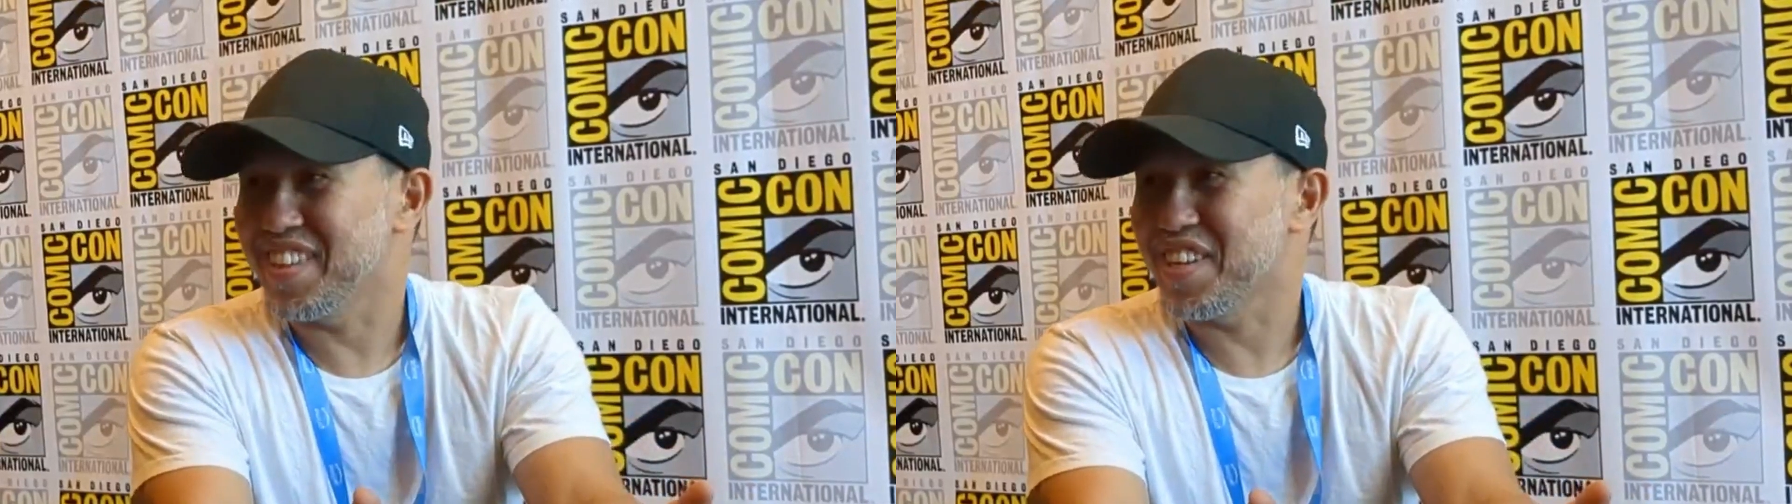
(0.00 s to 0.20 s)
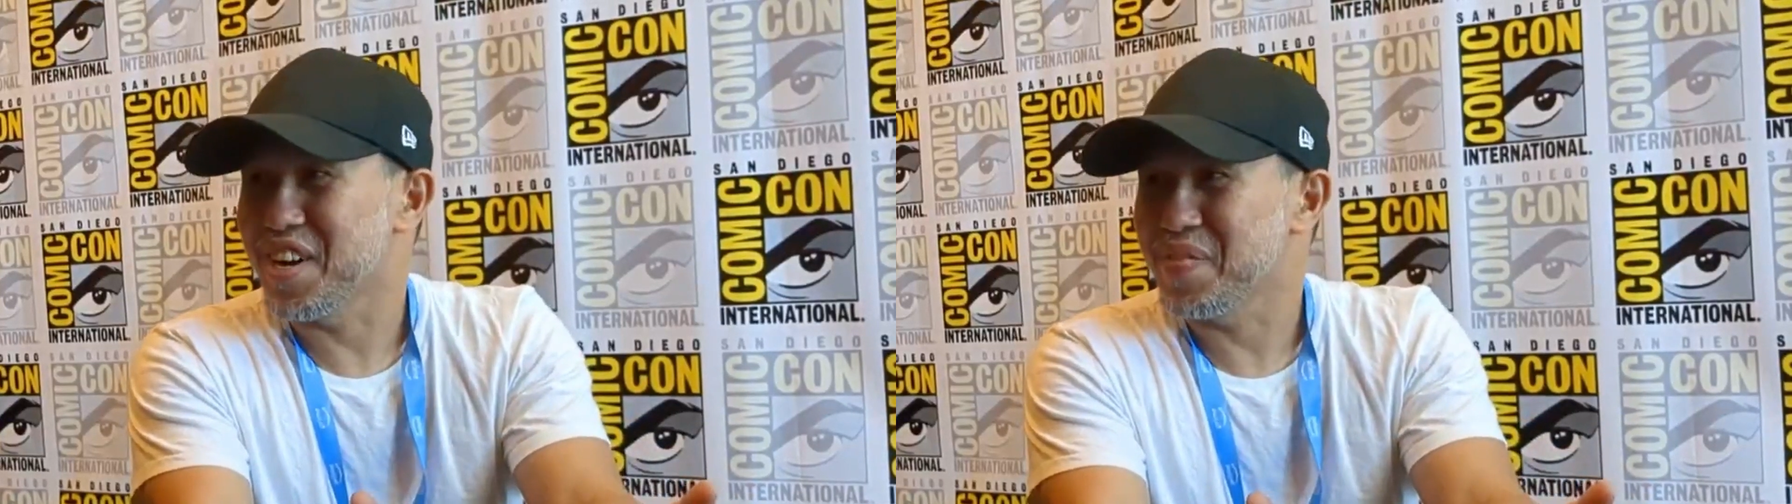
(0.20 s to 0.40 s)

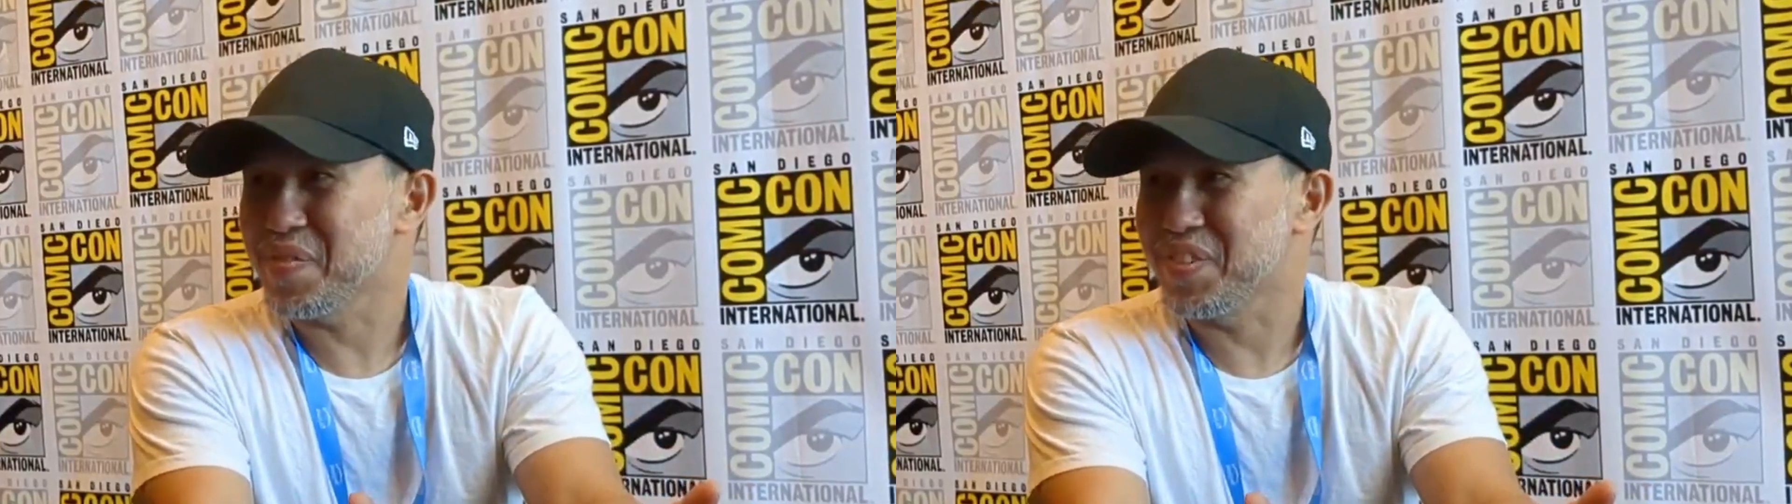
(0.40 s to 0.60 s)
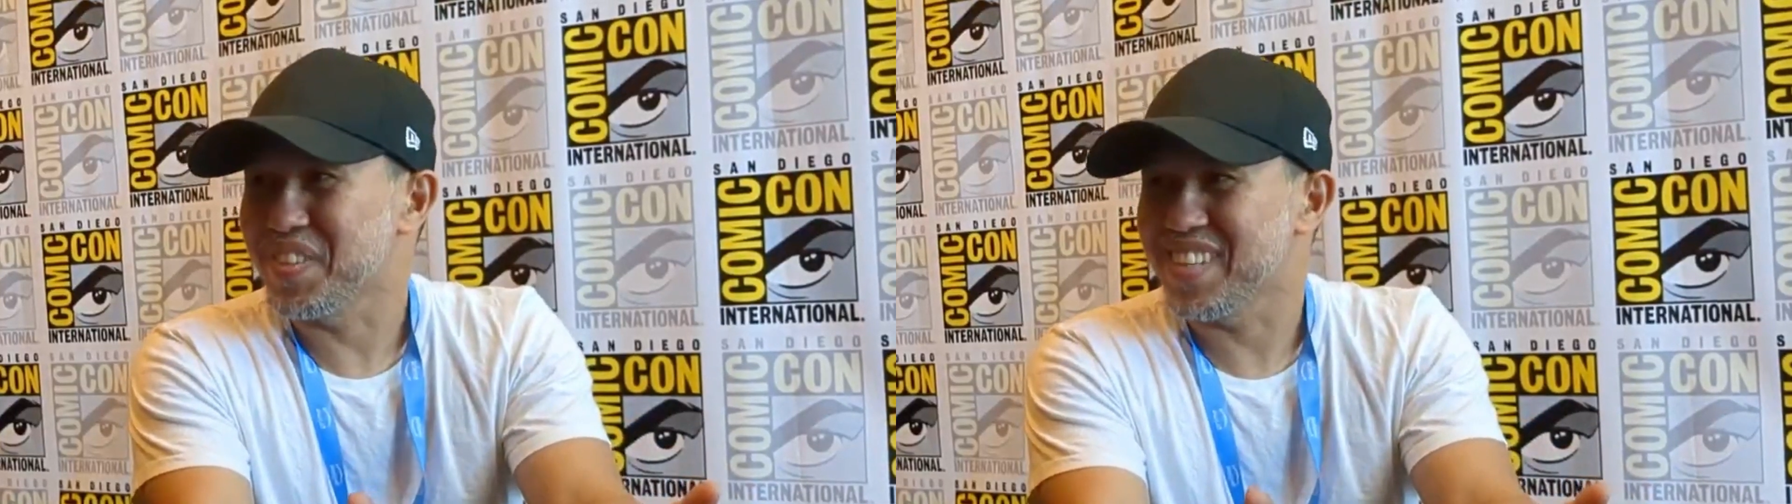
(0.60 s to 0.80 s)
already in
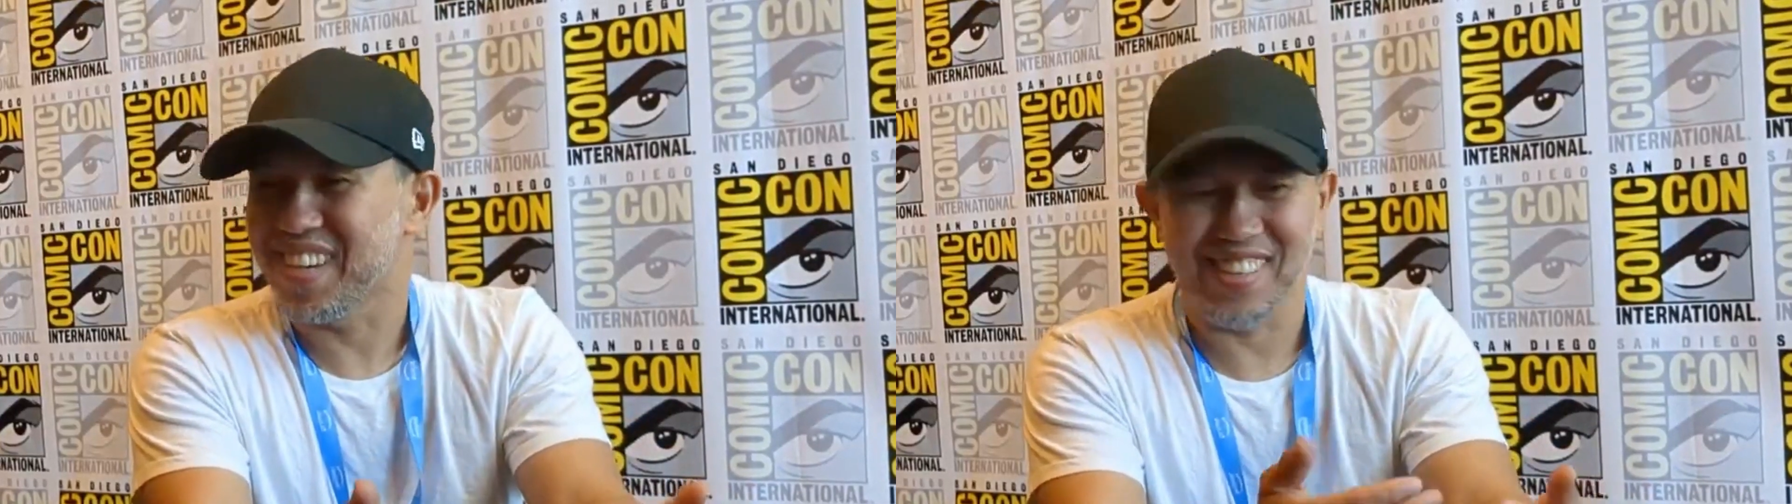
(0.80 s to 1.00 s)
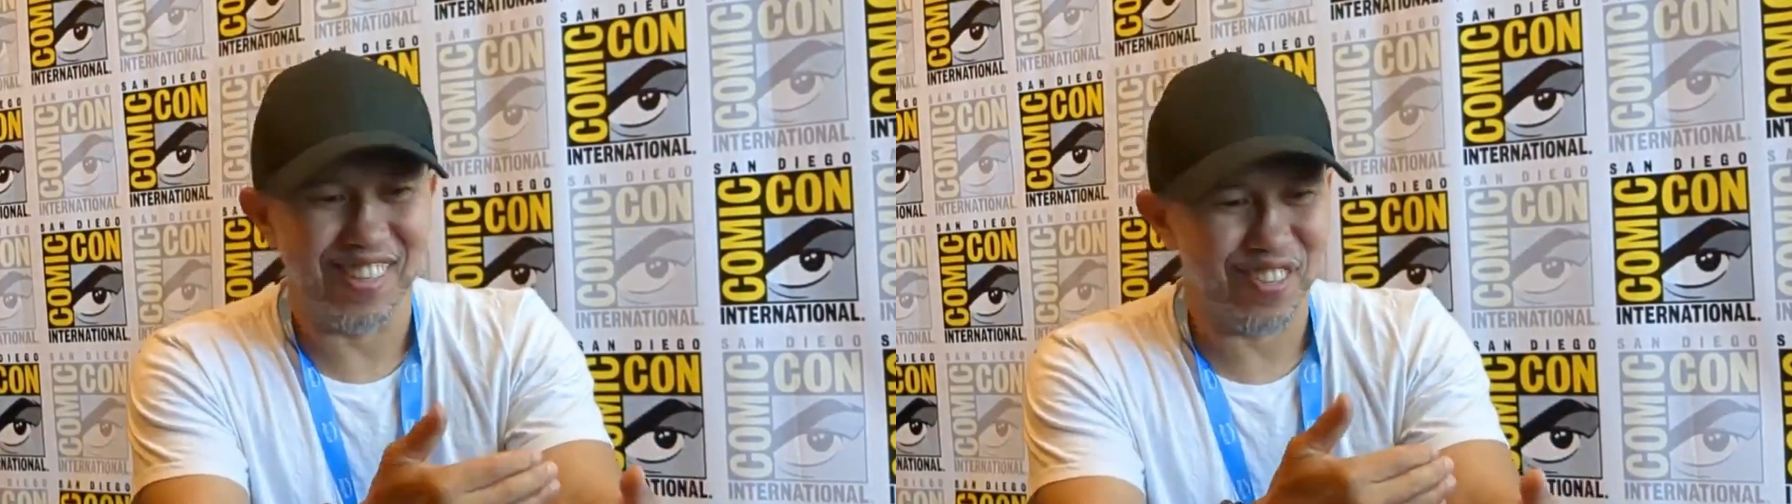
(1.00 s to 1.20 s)
the
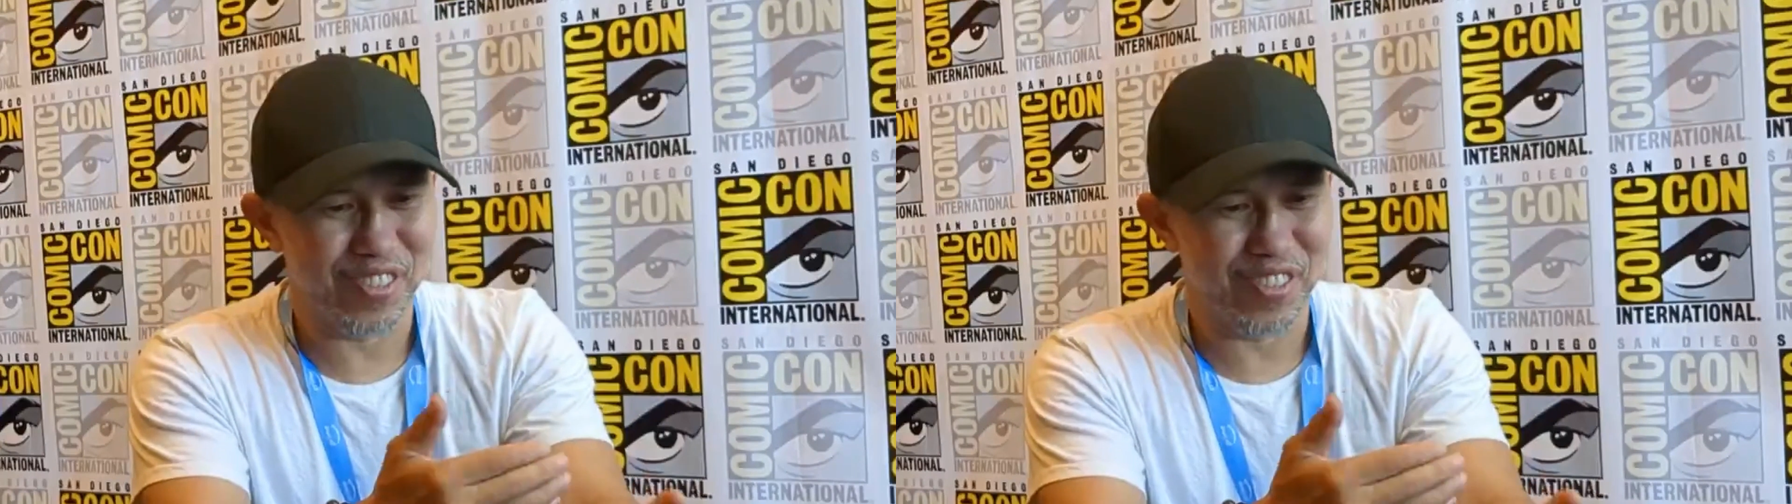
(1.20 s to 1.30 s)
comic books,